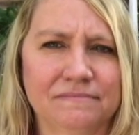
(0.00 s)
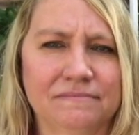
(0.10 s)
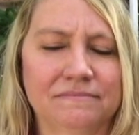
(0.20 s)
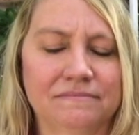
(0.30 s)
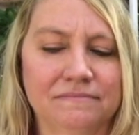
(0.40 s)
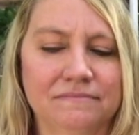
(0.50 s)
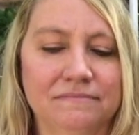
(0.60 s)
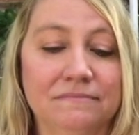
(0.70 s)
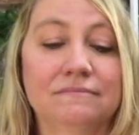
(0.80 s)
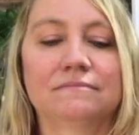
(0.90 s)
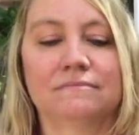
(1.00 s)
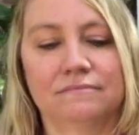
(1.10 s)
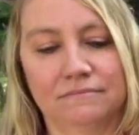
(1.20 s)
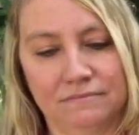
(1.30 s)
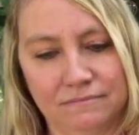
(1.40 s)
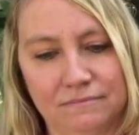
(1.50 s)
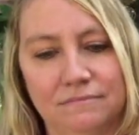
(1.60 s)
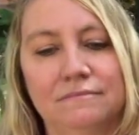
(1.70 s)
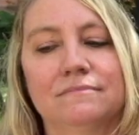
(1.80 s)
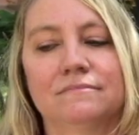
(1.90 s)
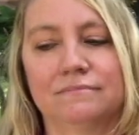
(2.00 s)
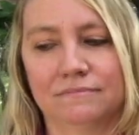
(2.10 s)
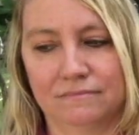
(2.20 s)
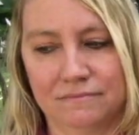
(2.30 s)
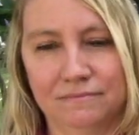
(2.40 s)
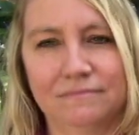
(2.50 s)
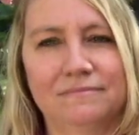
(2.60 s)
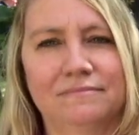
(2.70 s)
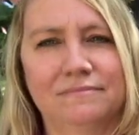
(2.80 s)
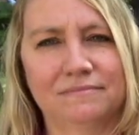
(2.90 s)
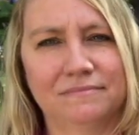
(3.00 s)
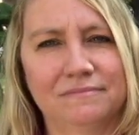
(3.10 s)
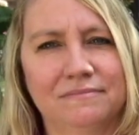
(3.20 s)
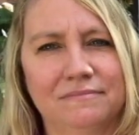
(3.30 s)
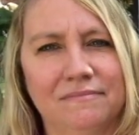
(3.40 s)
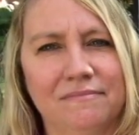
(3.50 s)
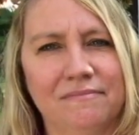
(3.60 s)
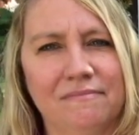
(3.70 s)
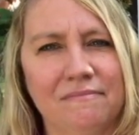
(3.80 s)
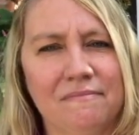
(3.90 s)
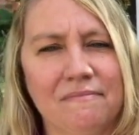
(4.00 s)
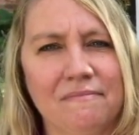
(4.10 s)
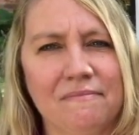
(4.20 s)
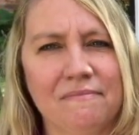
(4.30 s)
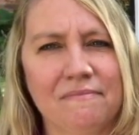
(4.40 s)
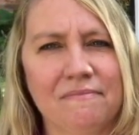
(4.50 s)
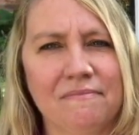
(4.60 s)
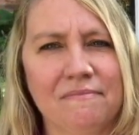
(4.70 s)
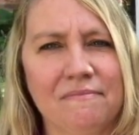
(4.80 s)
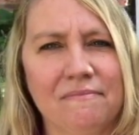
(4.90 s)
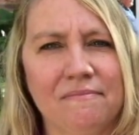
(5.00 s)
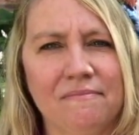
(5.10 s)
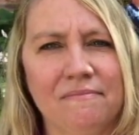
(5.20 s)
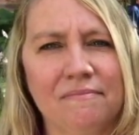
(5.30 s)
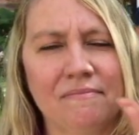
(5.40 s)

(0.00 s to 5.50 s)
(not speaking)